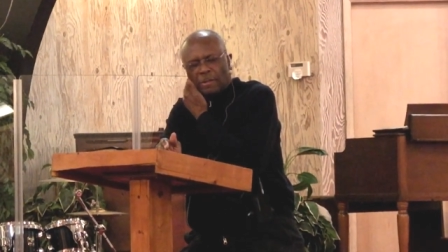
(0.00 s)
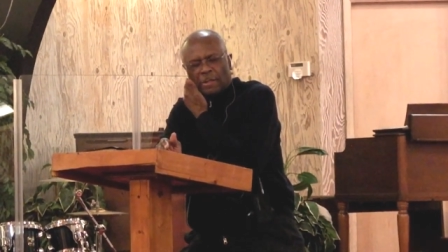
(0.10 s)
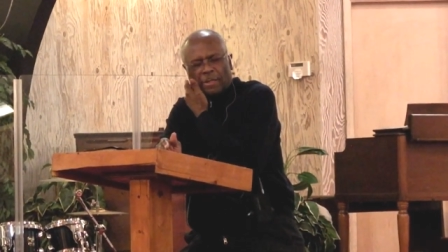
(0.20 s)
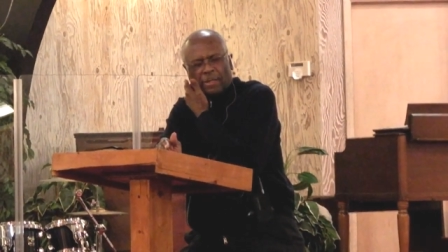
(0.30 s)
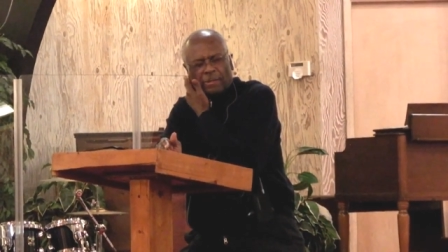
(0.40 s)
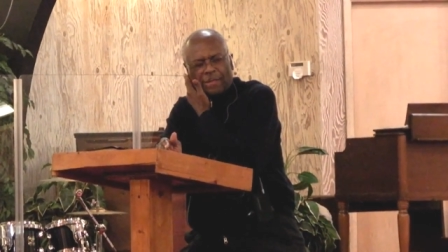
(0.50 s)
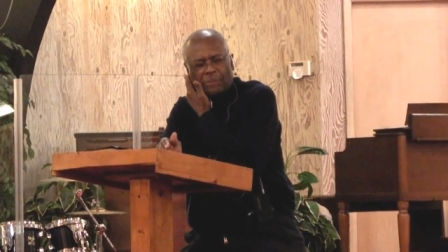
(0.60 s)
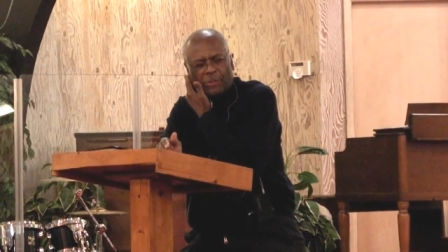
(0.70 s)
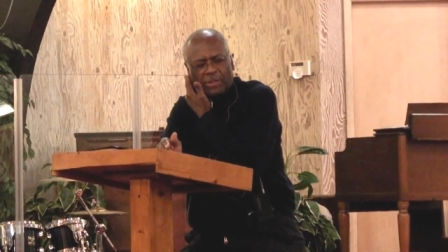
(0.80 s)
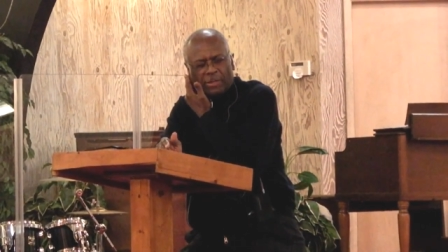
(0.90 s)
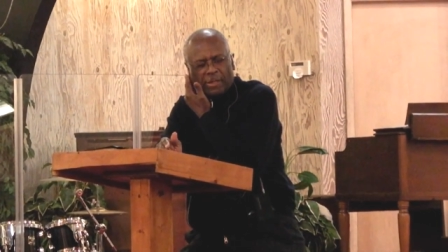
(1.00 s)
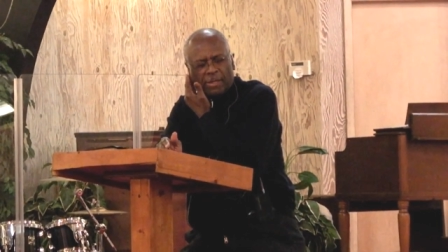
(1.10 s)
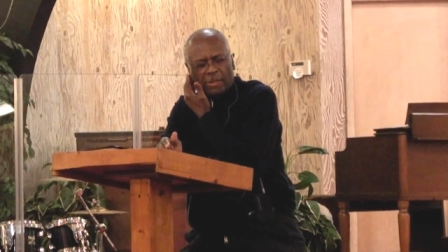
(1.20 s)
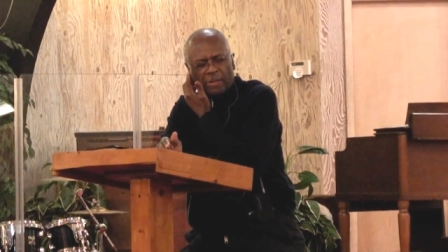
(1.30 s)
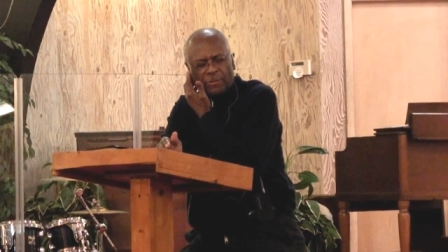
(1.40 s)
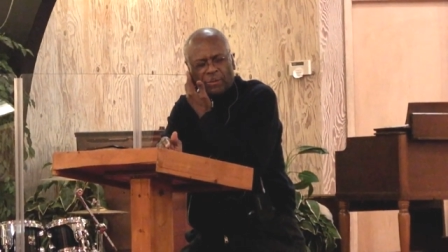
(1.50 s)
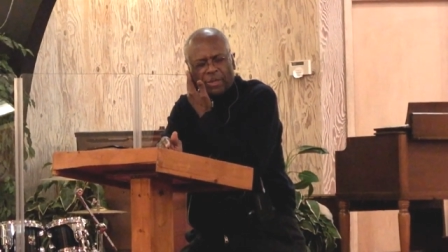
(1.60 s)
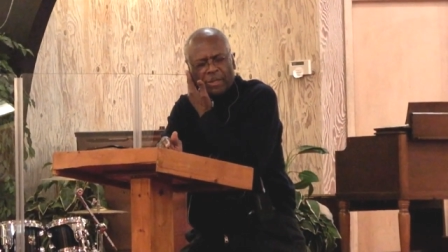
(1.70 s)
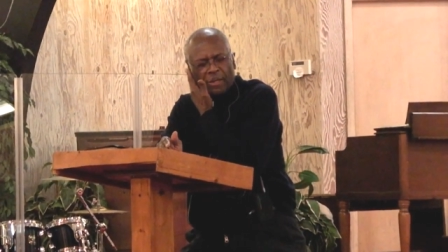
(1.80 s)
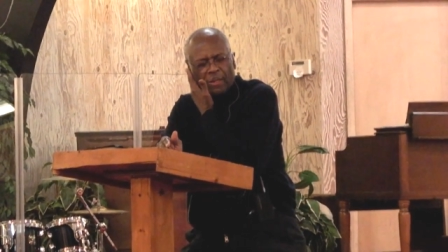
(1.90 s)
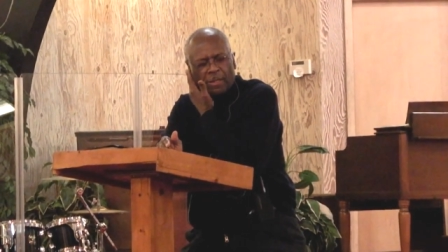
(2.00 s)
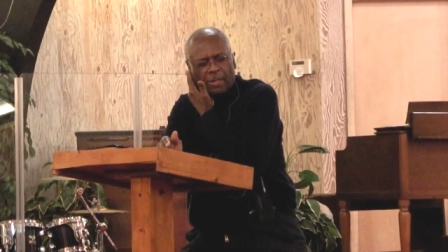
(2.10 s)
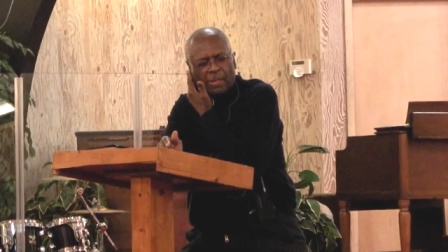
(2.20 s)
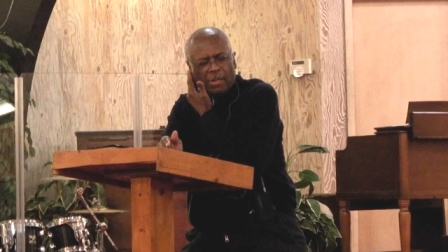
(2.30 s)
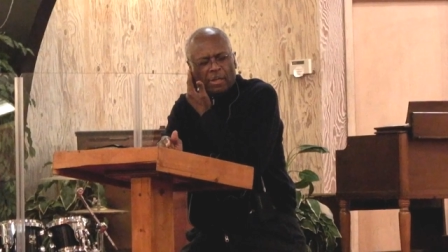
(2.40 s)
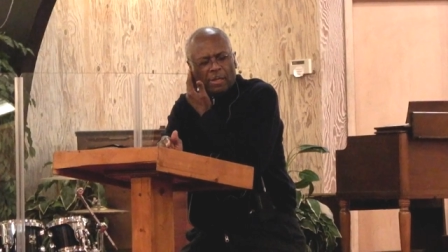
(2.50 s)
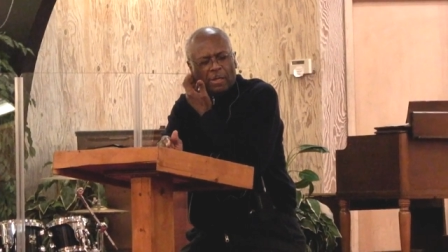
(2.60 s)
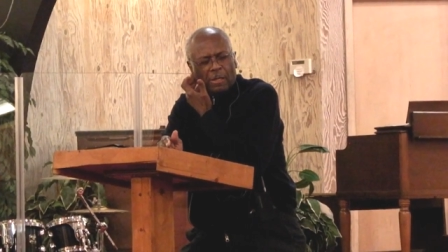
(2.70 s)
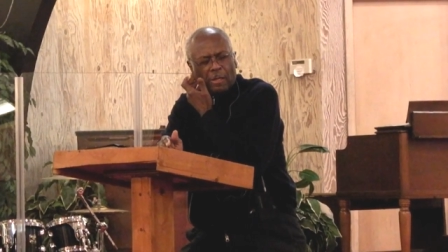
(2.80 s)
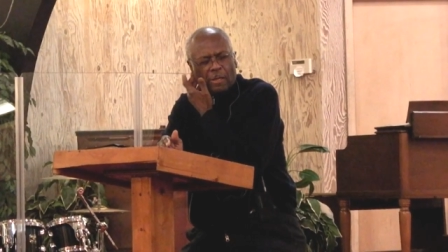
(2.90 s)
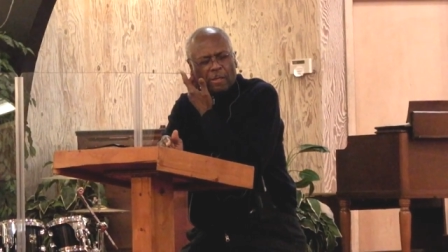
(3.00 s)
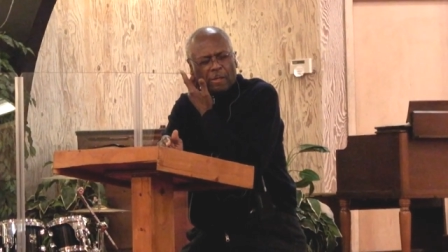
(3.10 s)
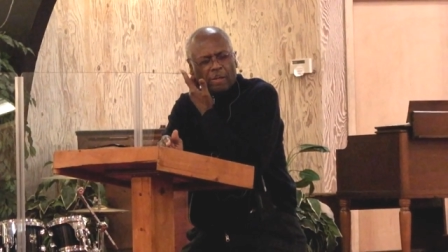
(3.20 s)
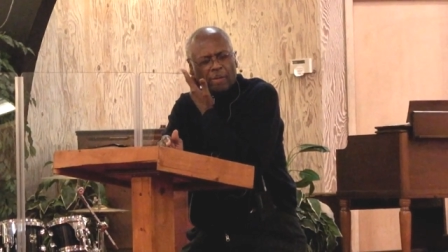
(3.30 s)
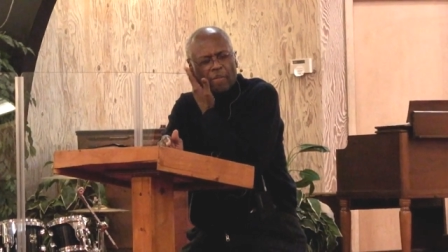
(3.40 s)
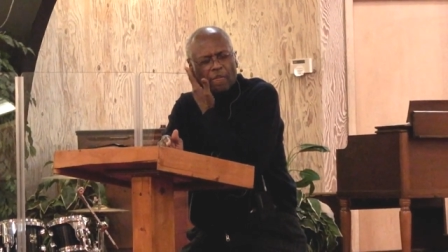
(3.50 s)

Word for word: I guess you can say it this way, uh,